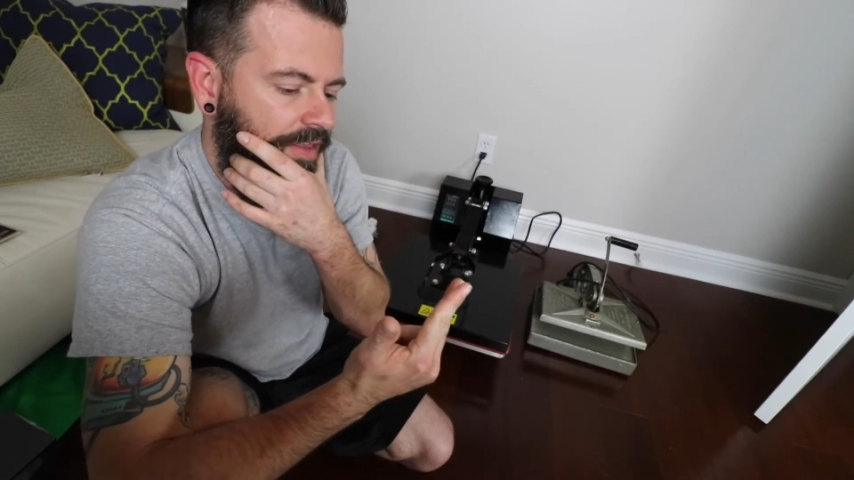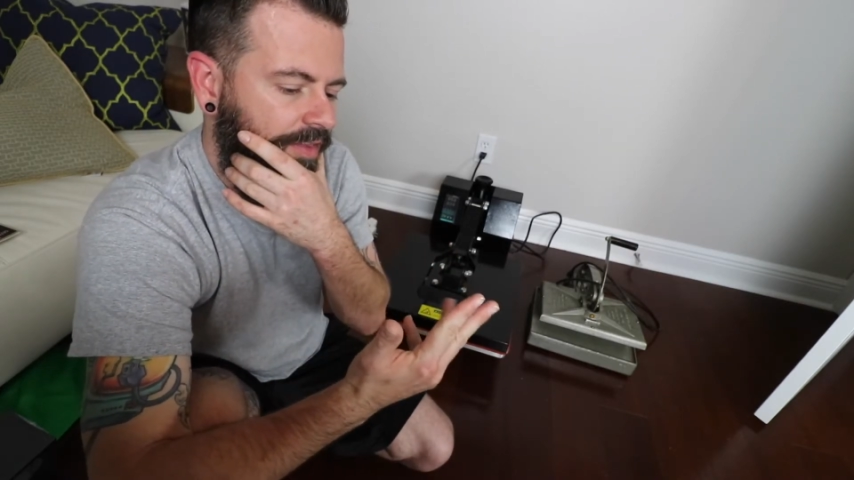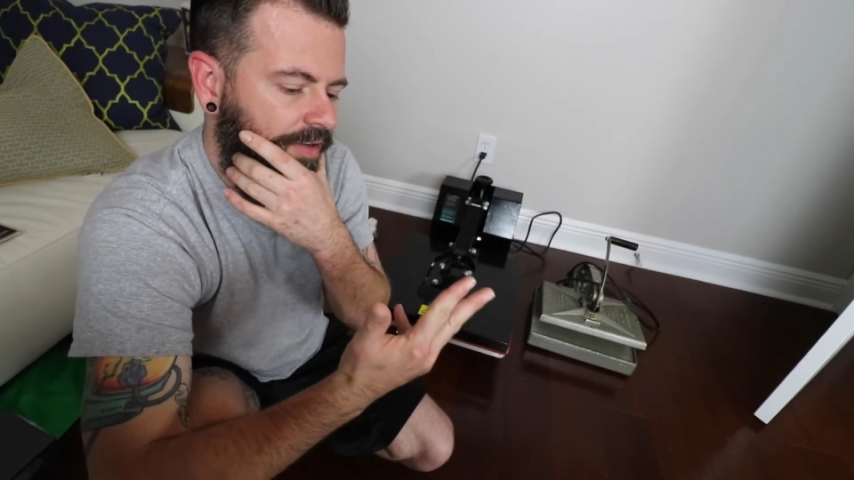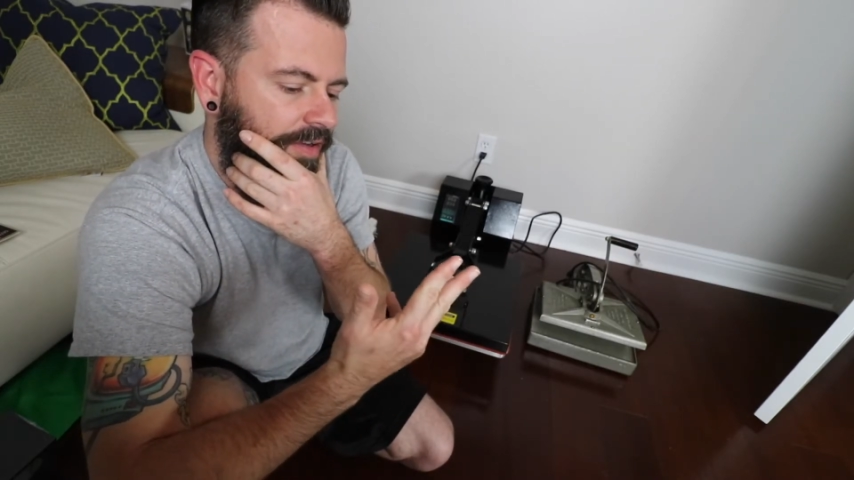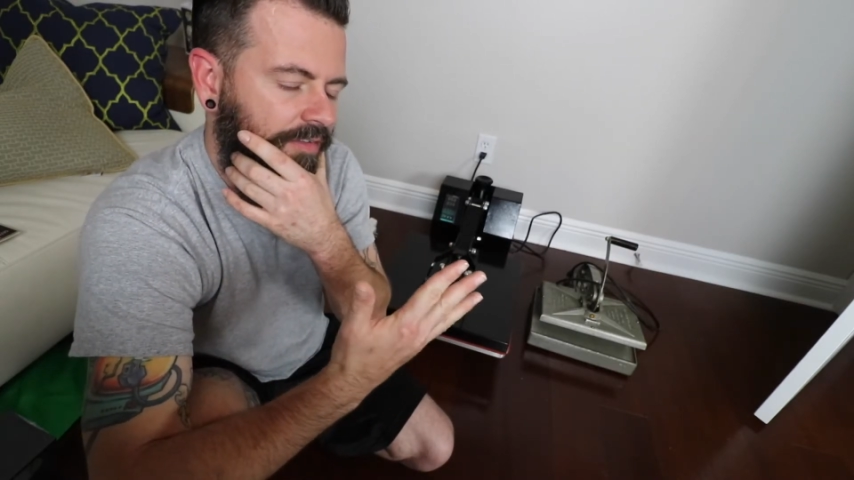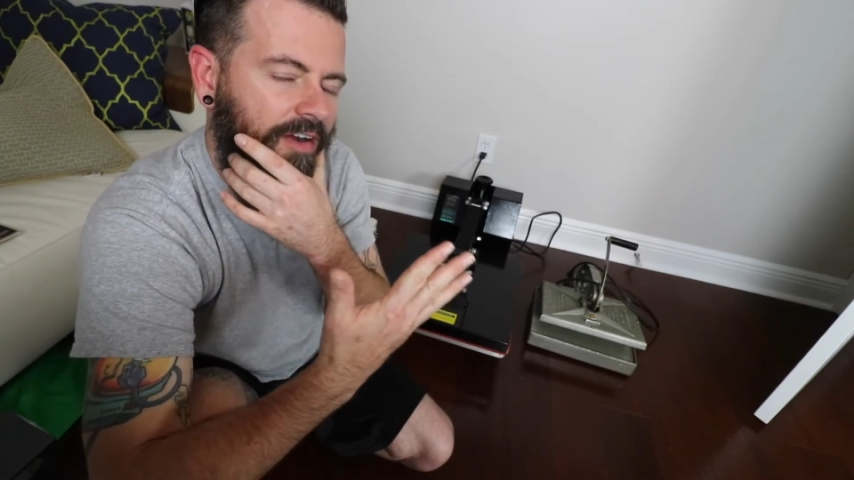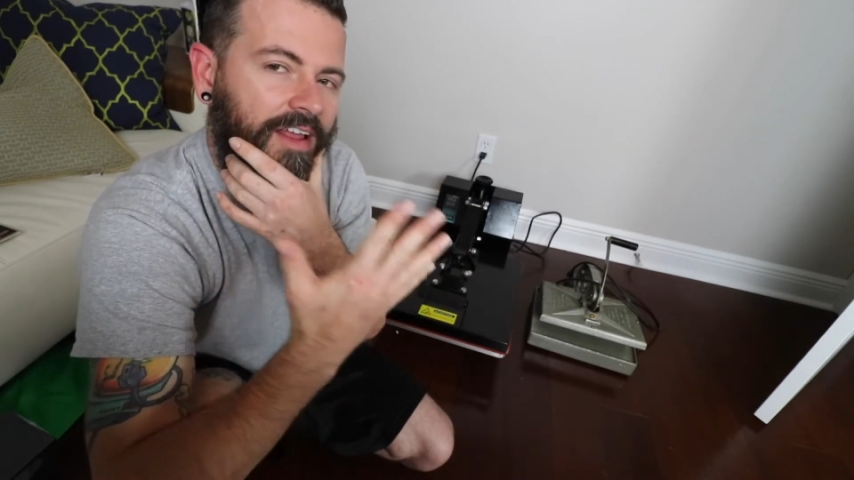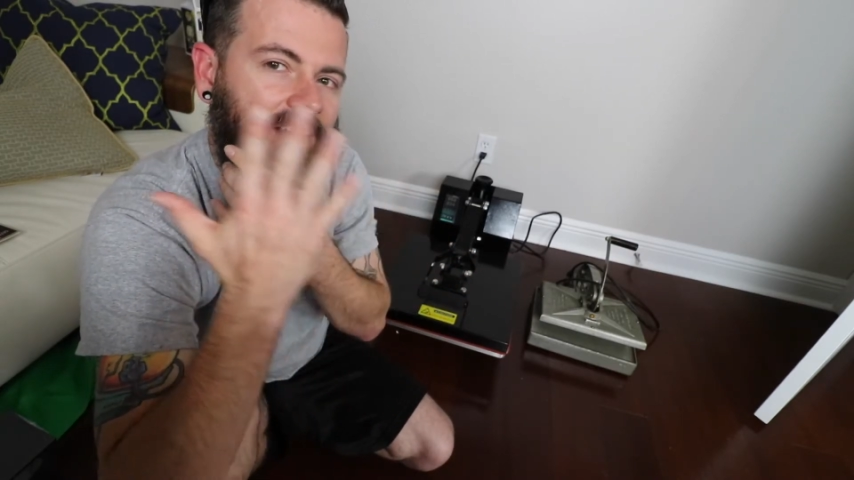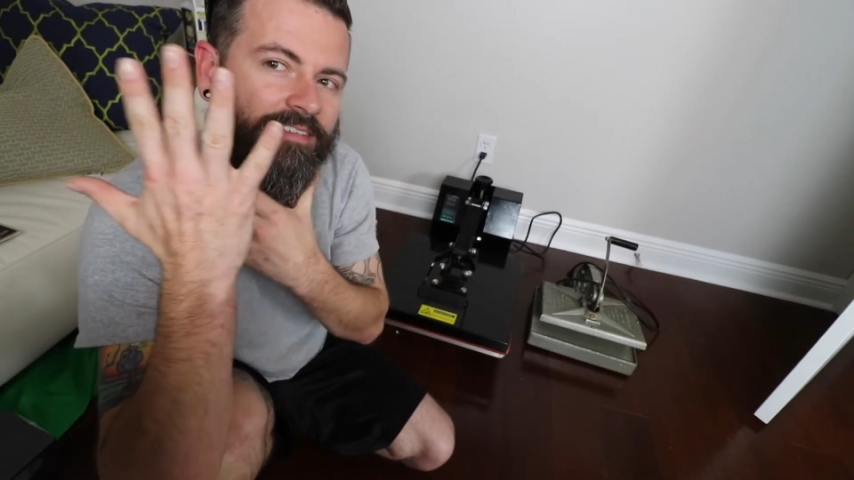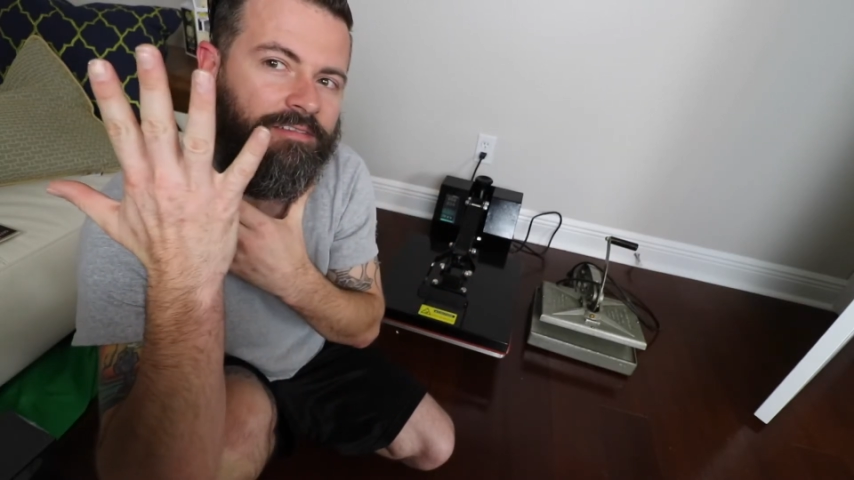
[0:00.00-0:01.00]
Thursday,
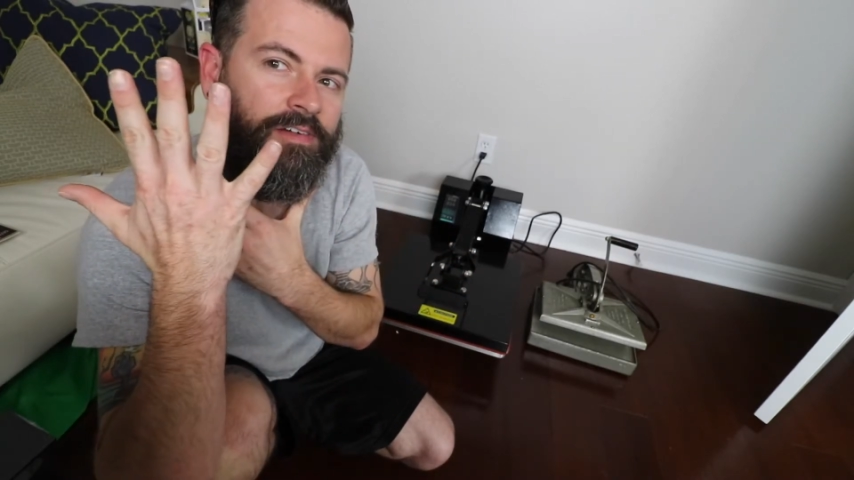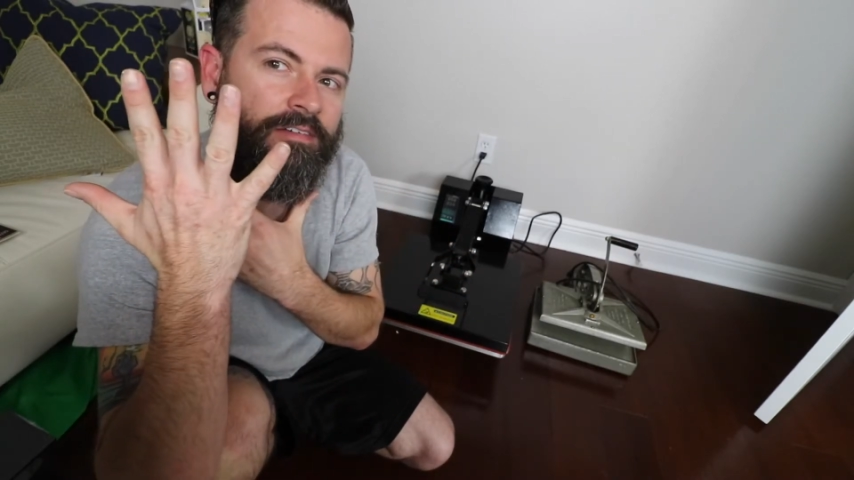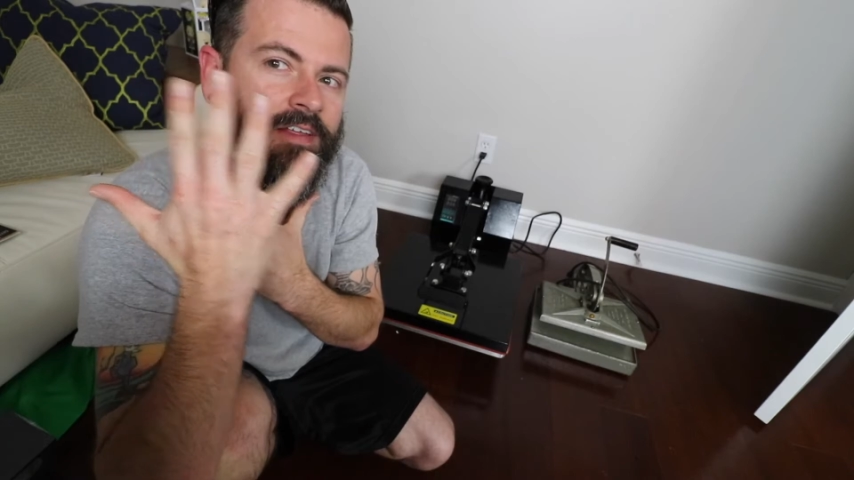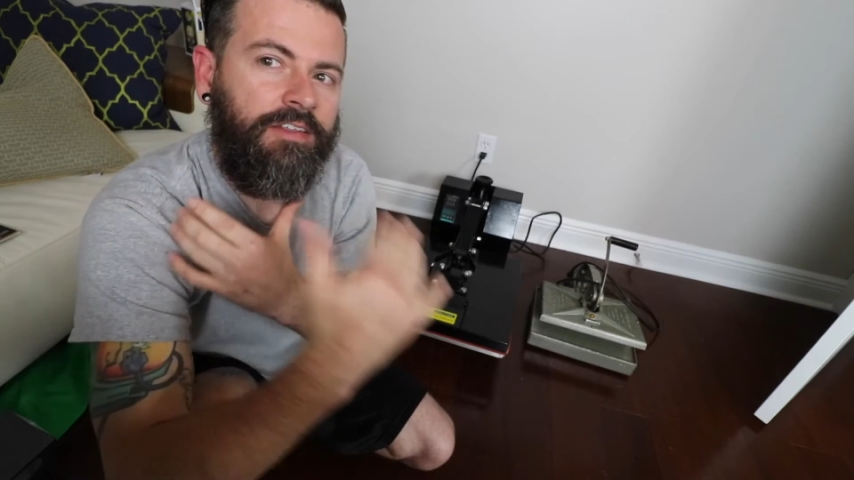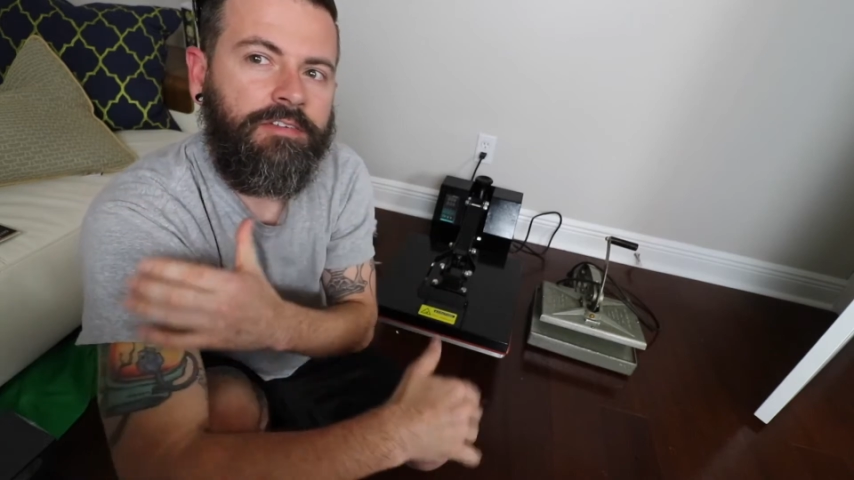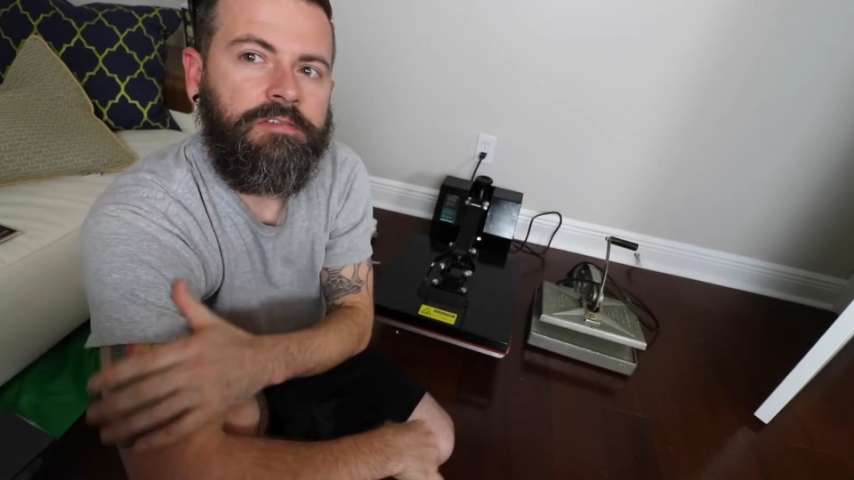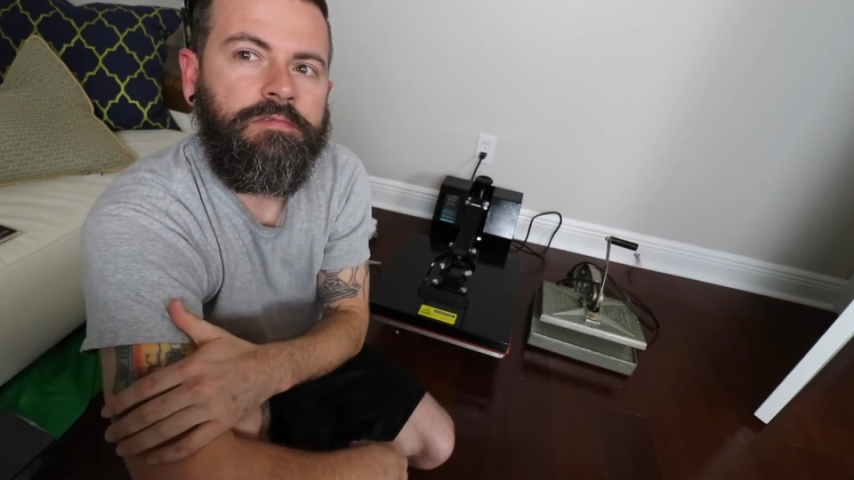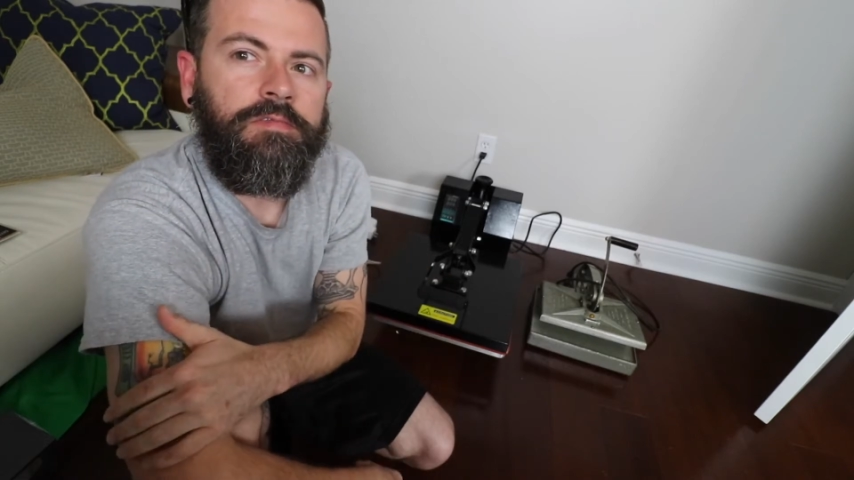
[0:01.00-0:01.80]
Friday. 5 days.